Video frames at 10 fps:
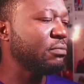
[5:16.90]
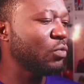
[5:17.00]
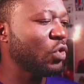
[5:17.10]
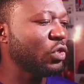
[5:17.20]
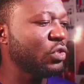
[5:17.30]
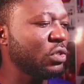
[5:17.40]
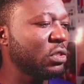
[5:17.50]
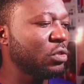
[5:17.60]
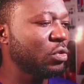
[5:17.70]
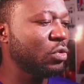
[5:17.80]
what you
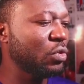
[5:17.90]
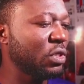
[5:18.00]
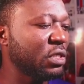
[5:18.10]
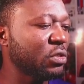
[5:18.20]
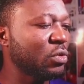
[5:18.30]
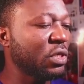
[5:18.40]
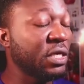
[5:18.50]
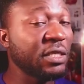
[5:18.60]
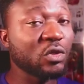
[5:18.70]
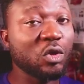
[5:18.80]
need to do is to
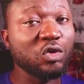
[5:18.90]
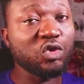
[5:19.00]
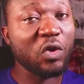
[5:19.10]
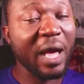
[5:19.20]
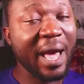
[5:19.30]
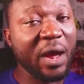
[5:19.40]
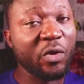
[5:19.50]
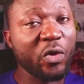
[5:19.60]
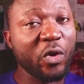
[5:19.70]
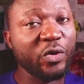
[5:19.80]
hit Ctrl
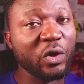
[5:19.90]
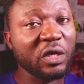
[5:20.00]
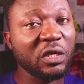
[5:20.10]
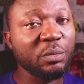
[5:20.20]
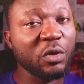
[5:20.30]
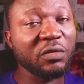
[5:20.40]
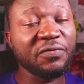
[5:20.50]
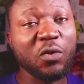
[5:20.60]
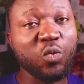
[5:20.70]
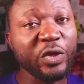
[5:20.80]
R on your keyboard
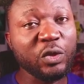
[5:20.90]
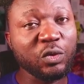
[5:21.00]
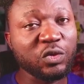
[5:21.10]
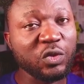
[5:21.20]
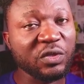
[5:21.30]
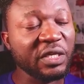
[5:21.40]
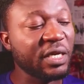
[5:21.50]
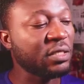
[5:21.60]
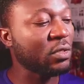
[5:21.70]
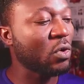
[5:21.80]
for Windows
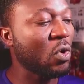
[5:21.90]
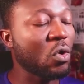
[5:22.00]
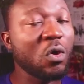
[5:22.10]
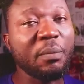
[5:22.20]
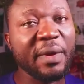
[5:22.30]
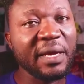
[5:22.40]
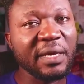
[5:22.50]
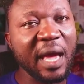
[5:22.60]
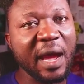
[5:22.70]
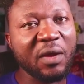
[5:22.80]
users or Command
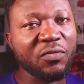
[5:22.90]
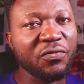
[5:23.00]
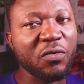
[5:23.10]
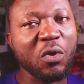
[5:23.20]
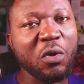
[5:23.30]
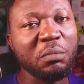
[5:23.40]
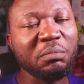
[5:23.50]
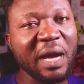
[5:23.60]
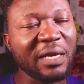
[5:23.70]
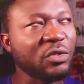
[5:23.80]
R for
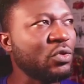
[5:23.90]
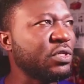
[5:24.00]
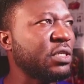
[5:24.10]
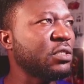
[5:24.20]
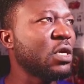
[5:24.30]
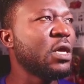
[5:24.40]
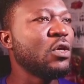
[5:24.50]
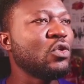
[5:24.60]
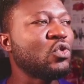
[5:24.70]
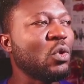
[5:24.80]
Mac users.
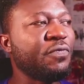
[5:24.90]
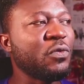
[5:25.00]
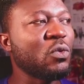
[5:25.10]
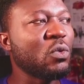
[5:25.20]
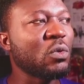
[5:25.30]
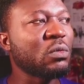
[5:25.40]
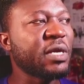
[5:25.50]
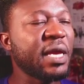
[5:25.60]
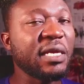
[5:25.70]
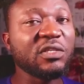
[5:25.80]
So if you
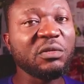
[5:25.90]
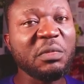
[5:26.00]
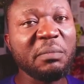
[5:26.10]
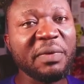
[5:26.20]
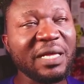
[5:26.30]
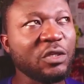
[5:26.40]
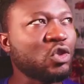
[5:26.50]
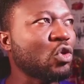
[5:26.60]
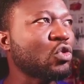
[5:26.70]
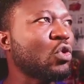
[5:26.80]
can't remember the
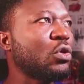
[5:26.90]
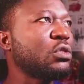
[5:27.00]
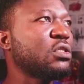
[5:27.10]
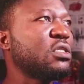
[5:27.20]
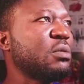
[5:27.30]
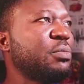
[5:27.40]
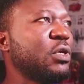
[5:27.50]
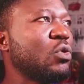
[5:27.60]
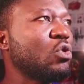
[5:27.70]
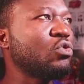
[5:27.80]
shortcut, simply
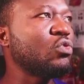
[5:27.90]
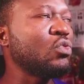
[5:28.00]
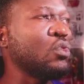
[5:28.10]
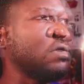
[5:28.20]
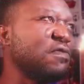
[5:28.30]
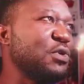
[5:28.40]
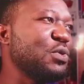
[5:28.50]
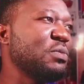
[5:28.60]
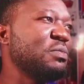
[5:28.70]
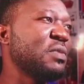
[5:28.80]
go to
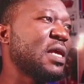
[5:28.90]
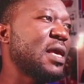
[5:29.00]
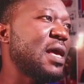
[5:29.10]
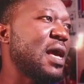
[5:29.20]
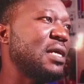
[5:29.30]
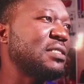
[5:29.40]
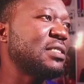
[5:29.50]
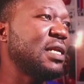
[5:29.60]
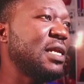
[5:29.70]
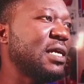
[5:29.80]
View and
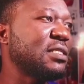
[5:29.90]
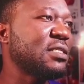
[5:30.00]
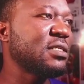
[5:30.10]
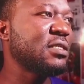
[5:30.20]
select